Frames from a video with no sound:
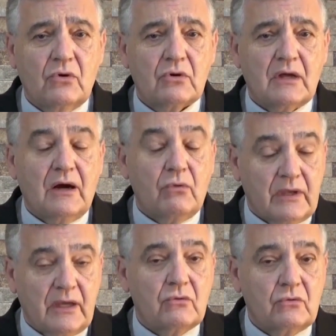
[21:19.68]

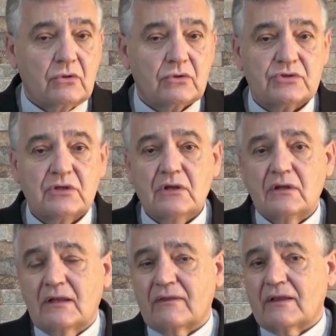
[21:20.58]
wavering knees.
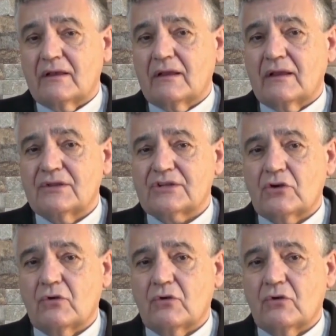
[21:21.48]
What